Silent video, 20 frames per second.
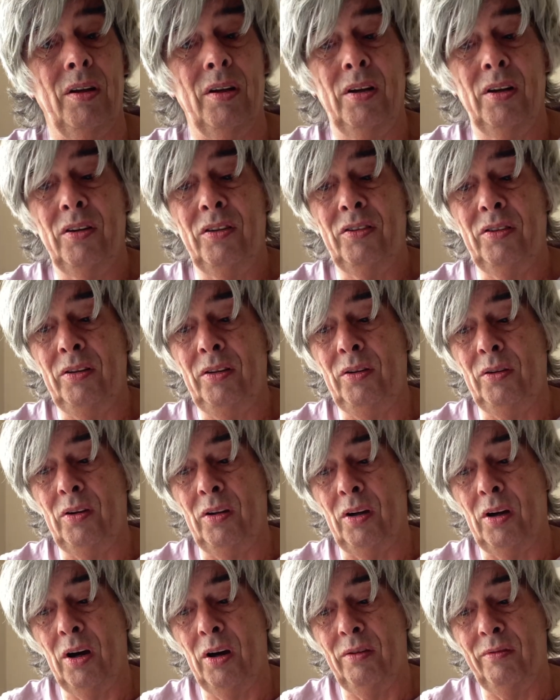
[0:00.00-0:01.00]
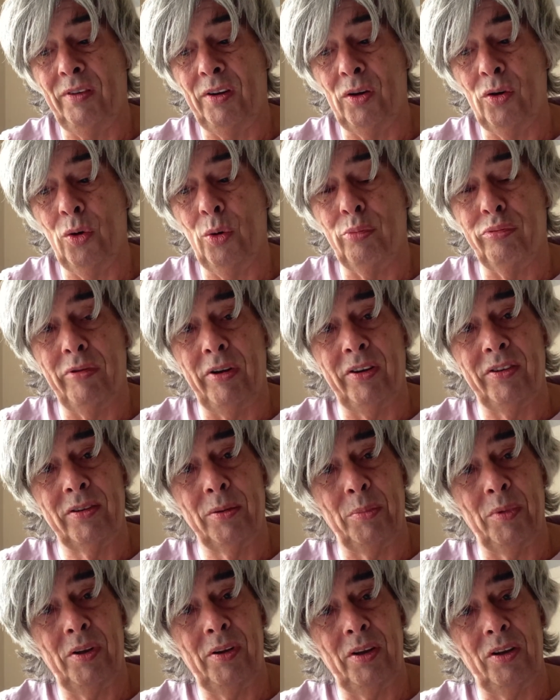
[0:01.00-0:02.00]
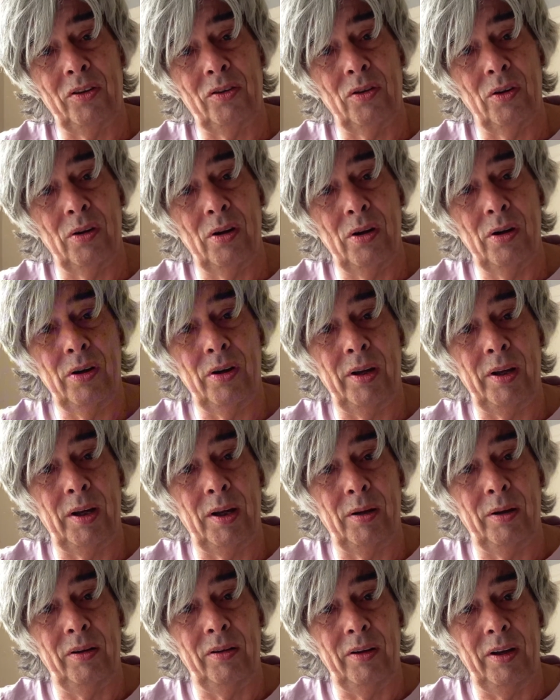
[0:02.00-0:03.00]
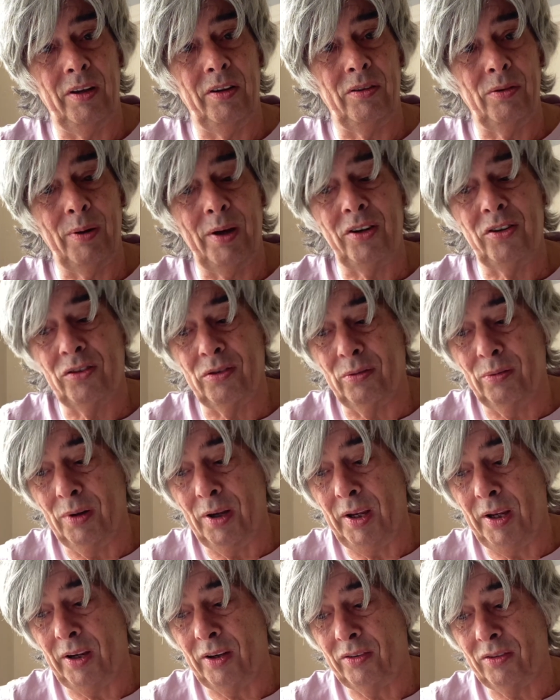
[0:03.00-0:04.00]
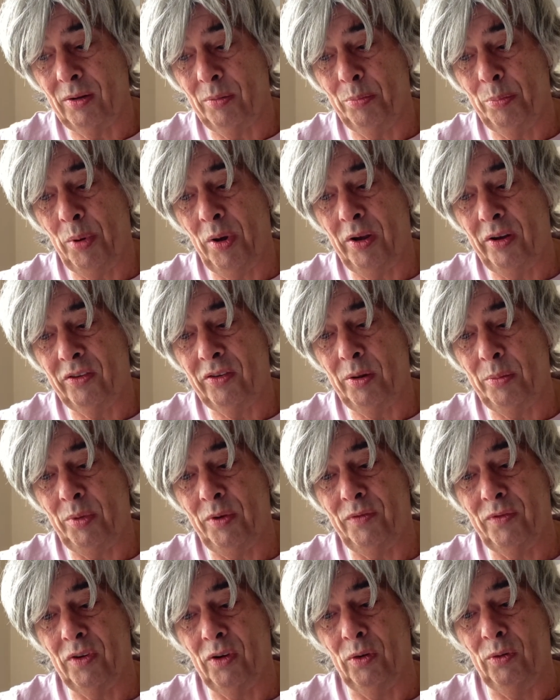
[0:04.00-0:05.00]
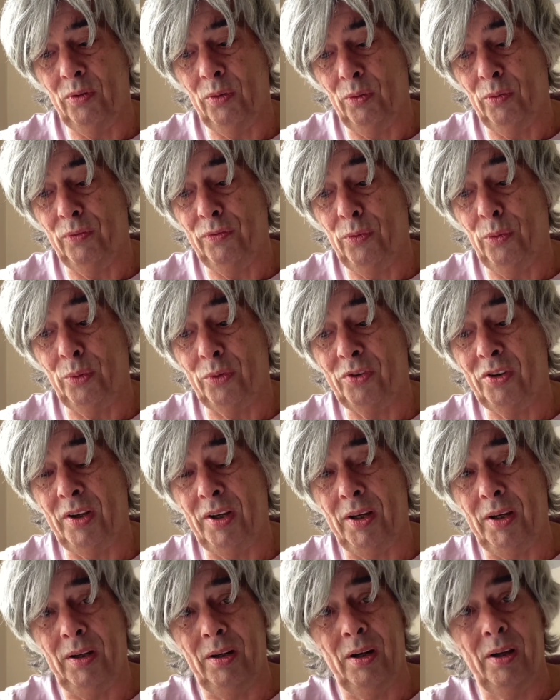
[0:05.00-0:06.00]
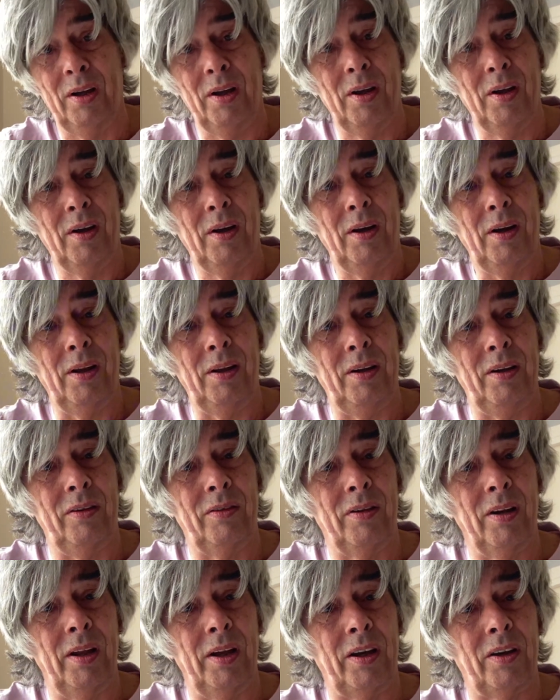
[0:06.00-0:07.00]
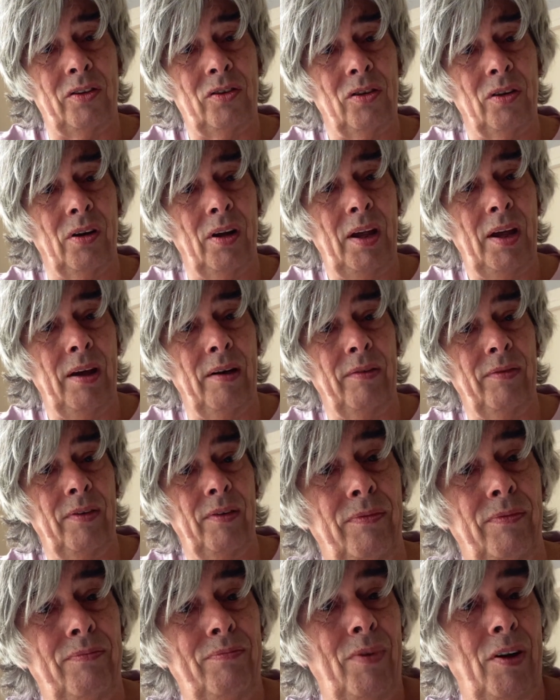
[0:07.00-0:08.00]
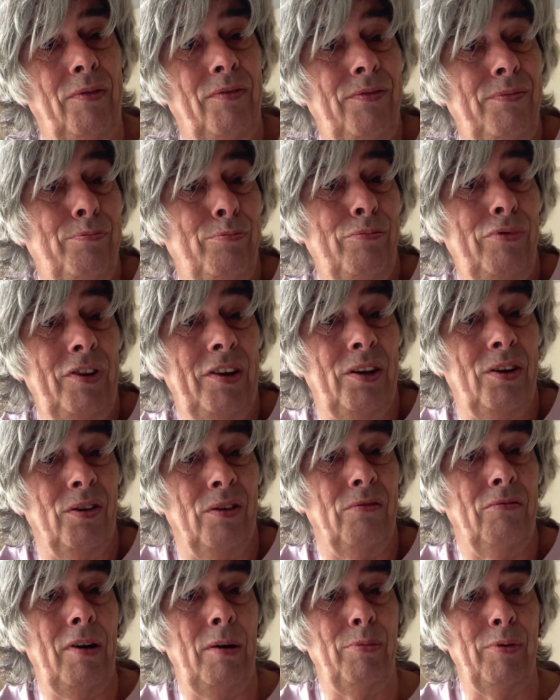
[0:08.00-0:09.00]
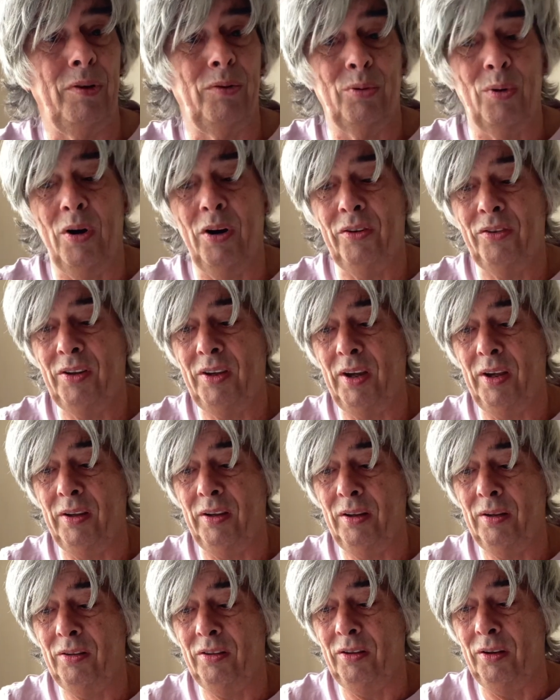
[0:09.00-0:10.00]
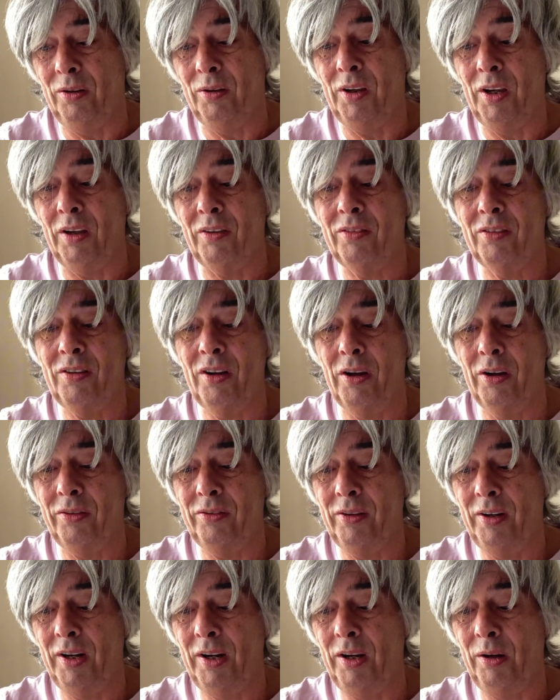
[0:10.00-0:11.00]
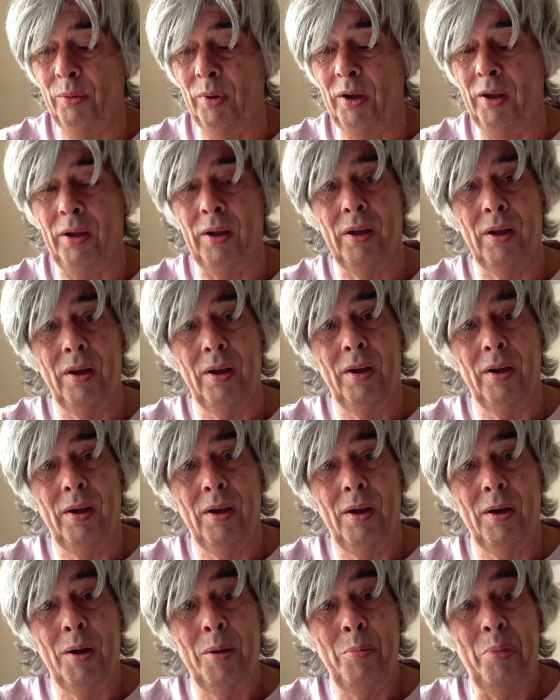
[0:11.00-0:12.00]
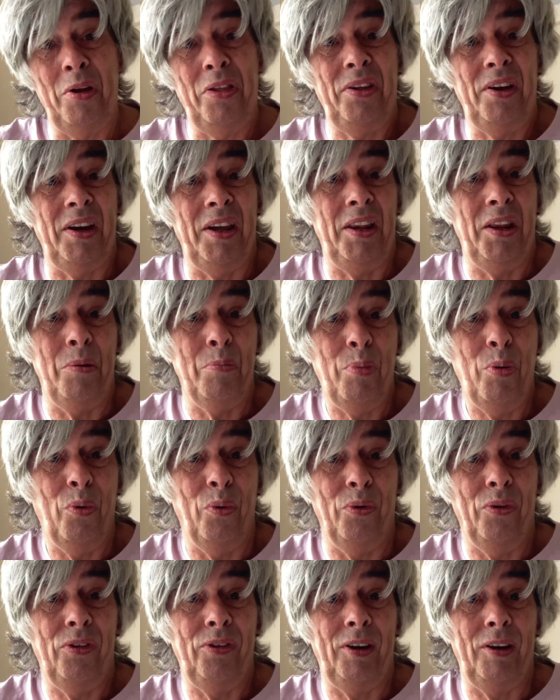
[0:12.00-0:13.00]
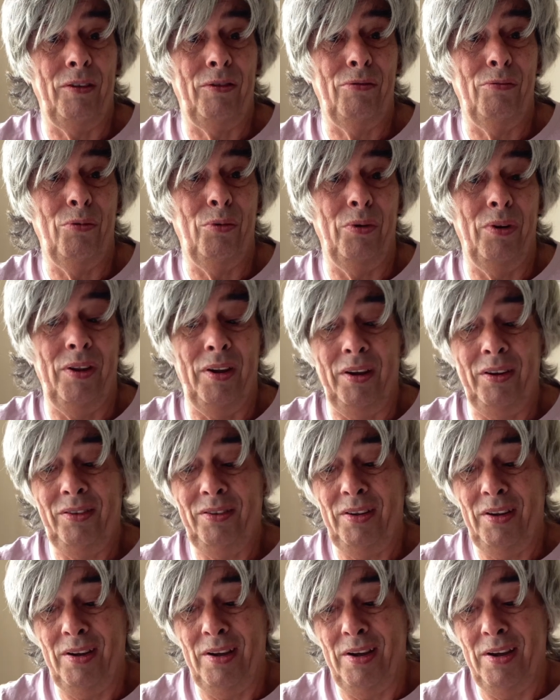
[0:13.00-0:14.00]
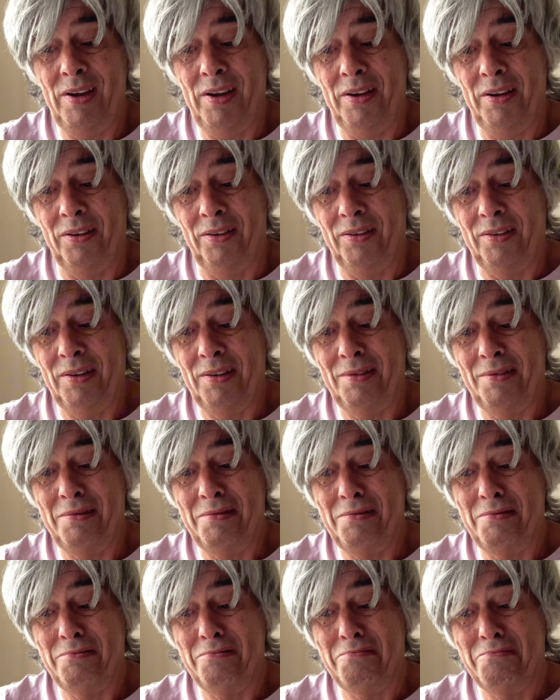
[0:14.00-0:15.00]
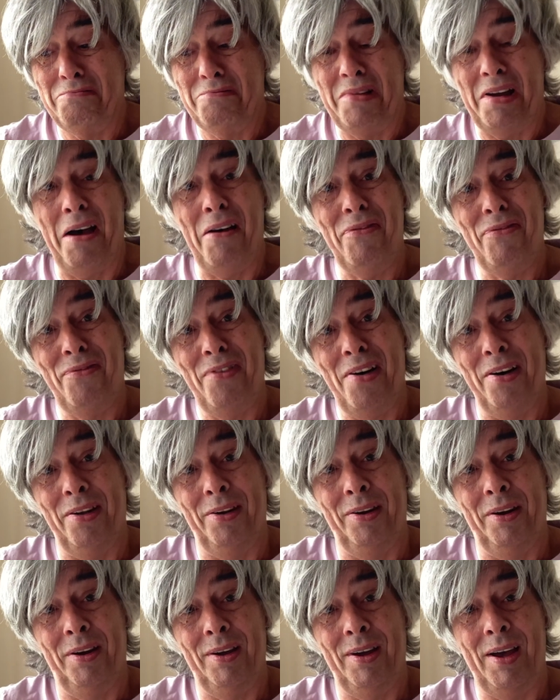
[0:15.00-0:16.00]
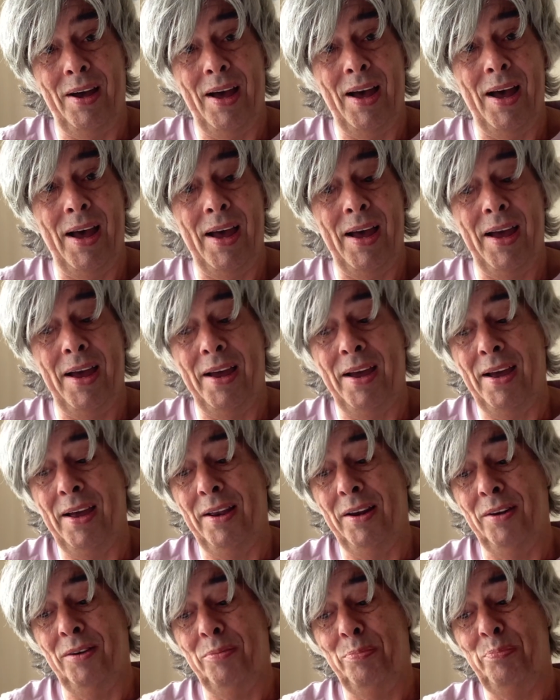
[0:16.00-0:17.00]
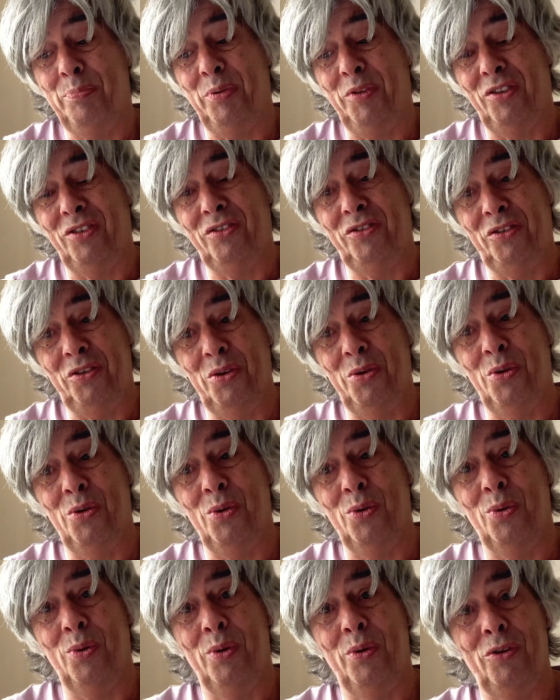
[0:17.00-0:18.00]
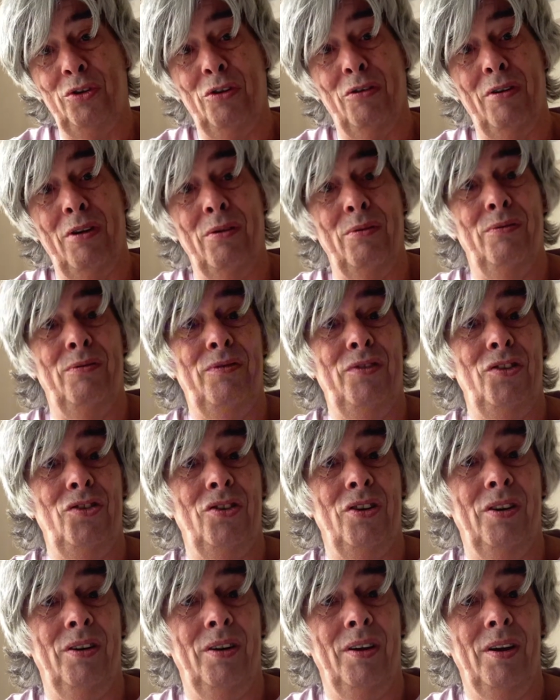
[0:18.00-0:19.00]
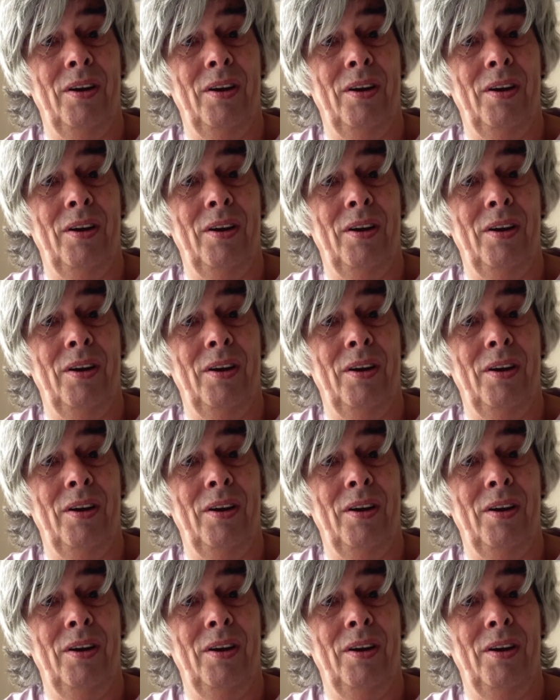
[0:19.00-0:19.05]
so you can kind of incorporate some of the things you're learning into actual licks, and by the time you've learned all 14 of these licks, you'll have a pretty good repertoire to get you kick started anyway. But I think the important thing through all of this is have fun and pursue your own vision.